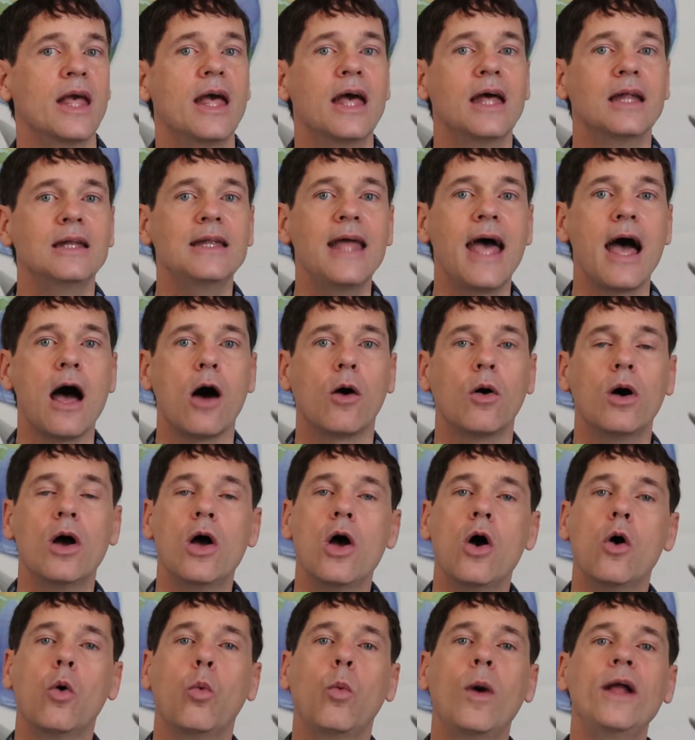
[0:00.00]
Now,
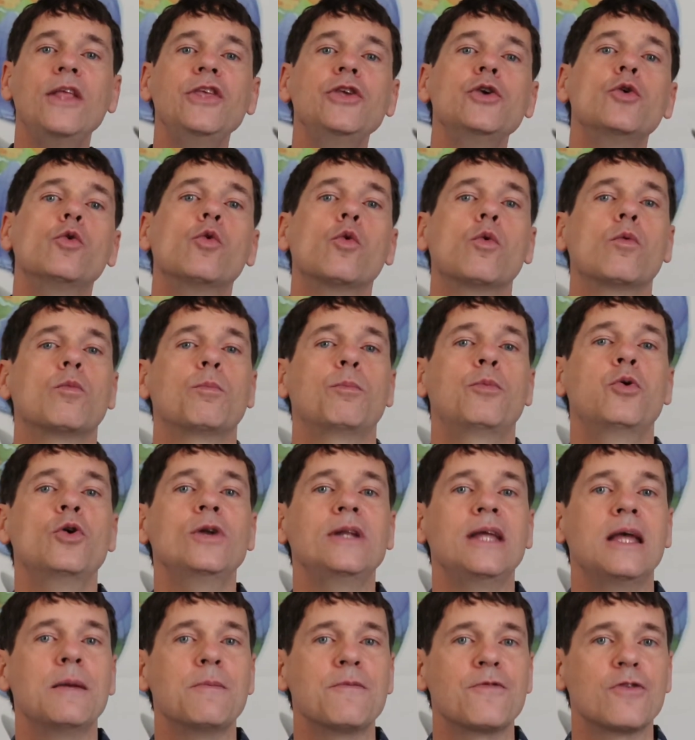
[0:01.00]
when you
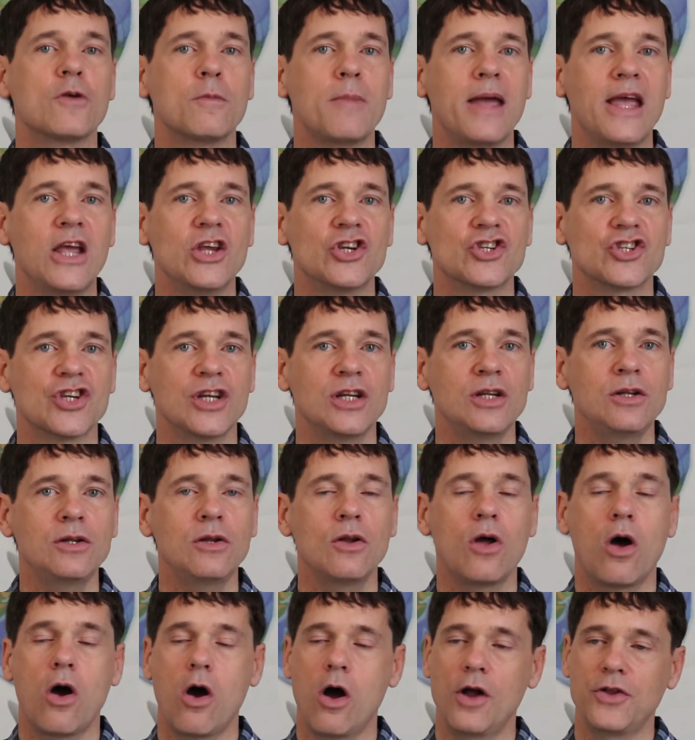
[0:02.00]
put information
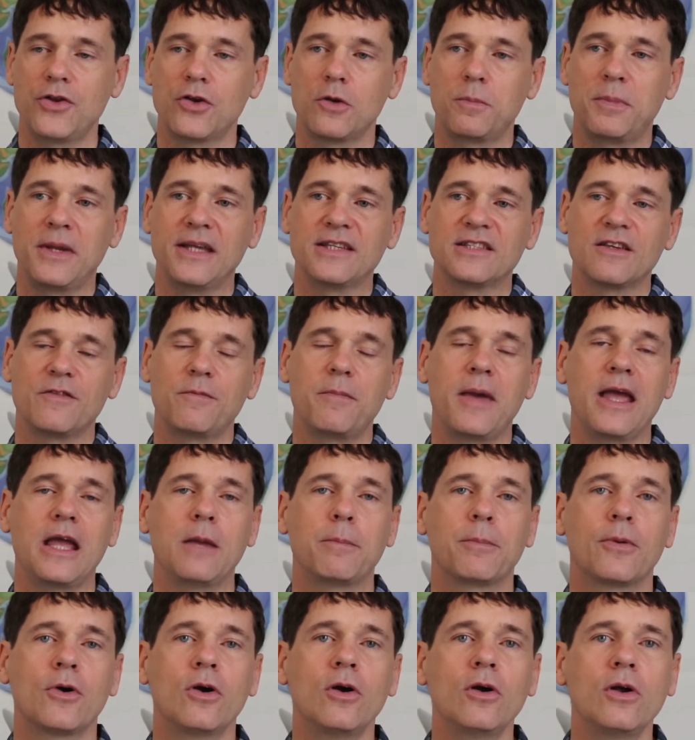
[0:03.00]
on your piece of
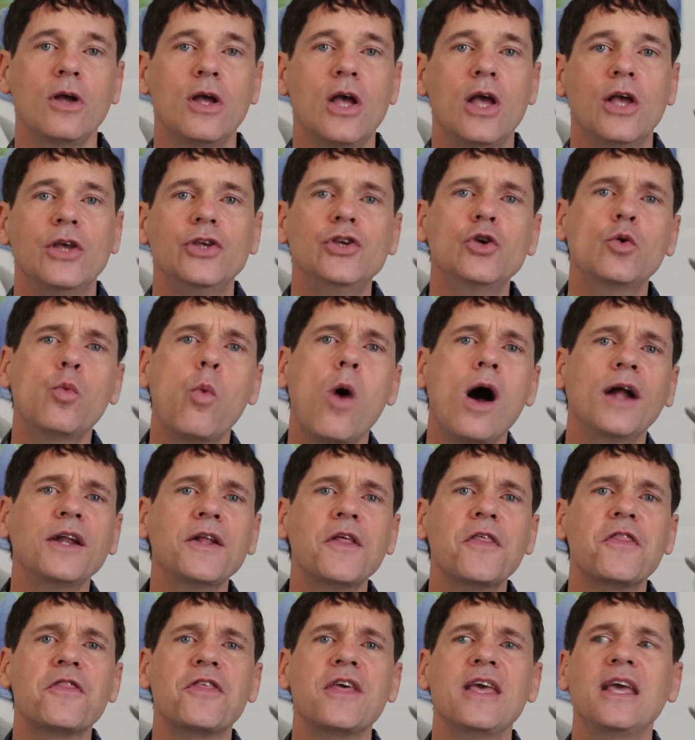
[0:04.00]
paper, you want to
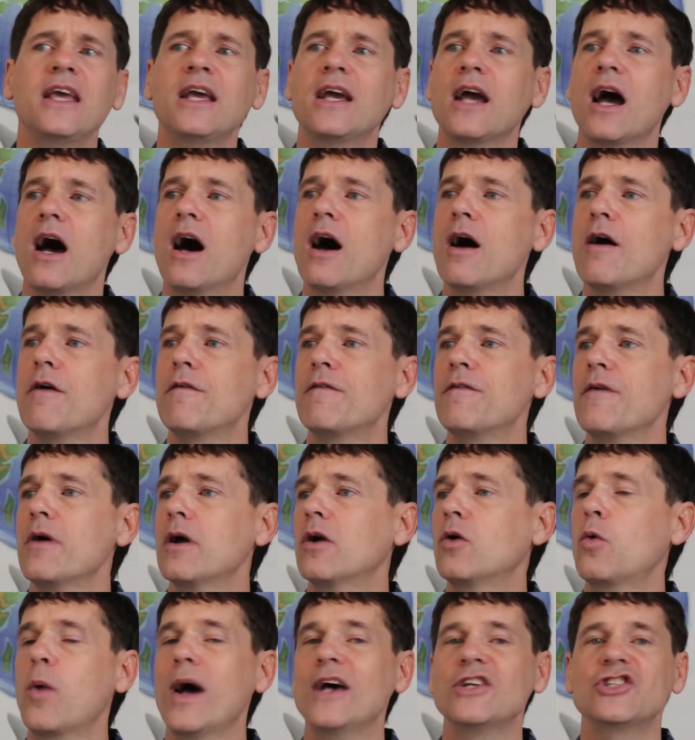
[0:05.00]
think of
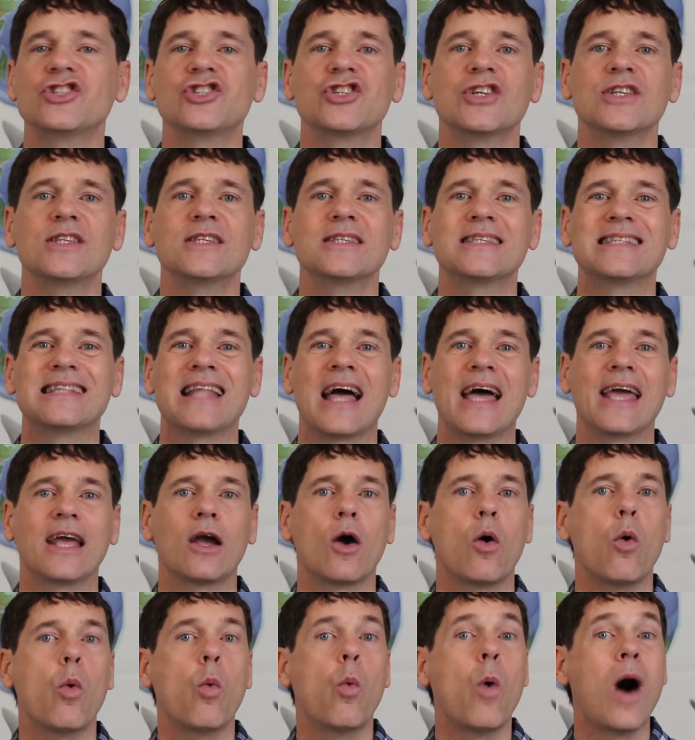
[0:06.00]
questions like
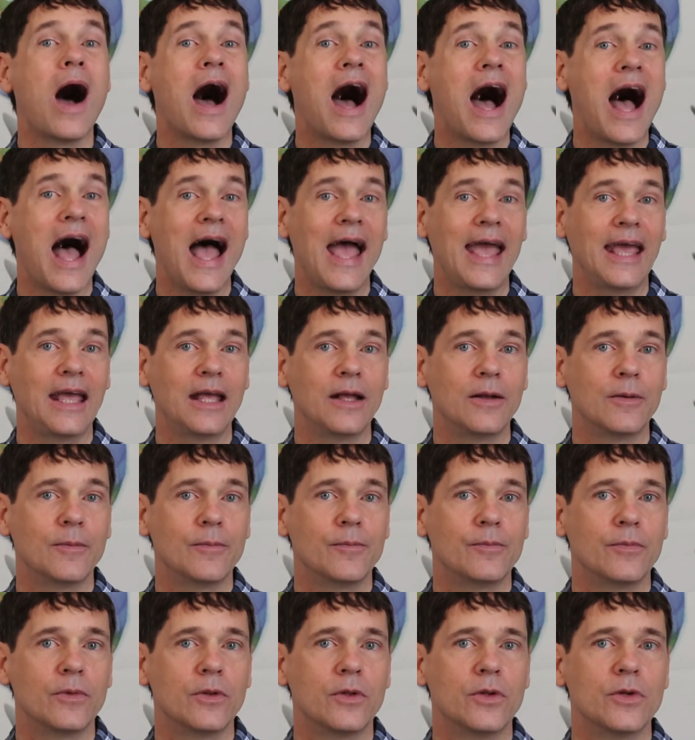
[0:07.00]
why.
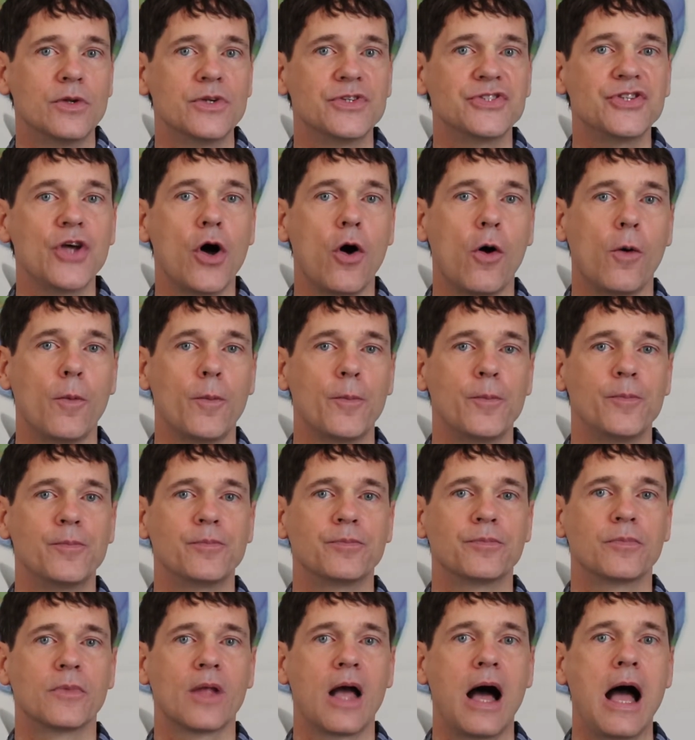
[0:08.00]
So,
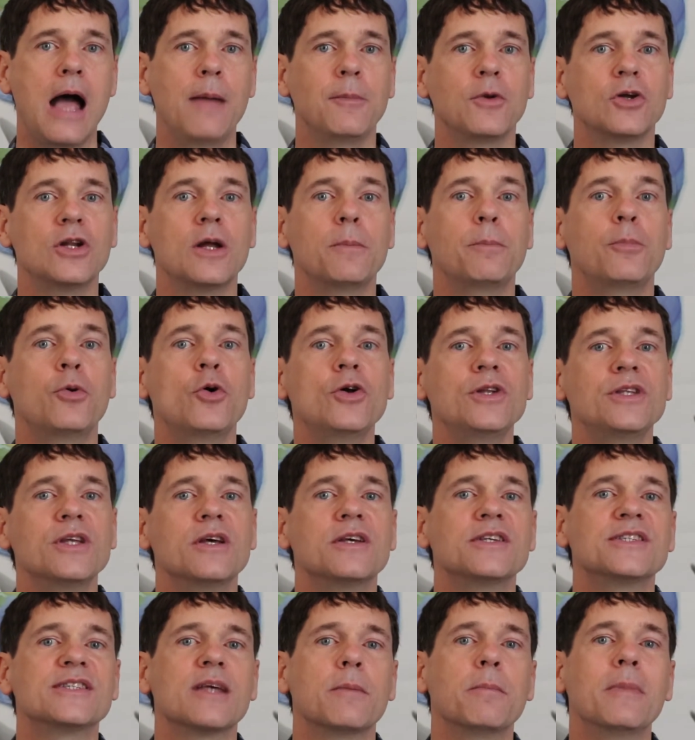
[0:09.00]
I'm going to put
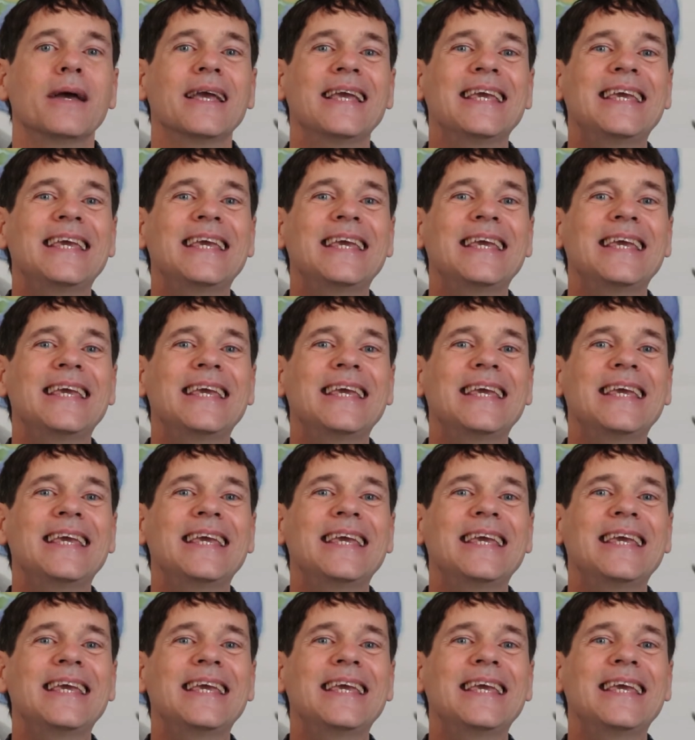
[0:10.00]
some